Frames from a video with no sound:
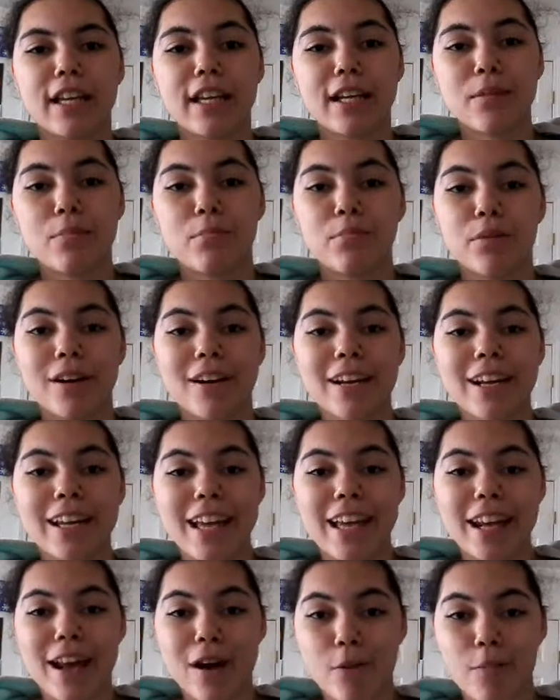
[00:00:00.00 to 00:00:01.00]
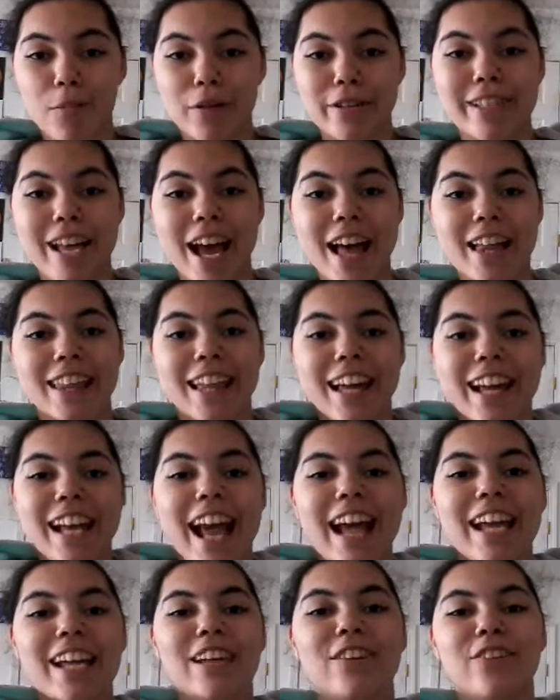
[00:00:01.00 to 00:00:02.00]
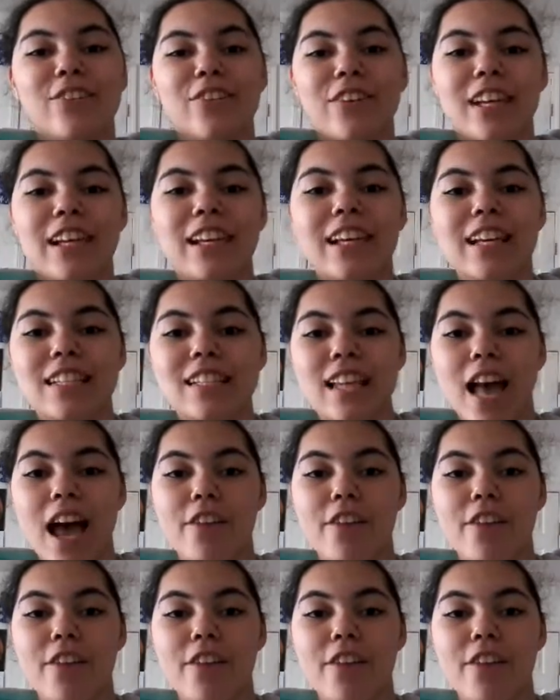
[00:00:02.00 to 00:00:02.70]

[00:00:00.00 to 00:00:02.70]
get a book and I would pretend like I can read because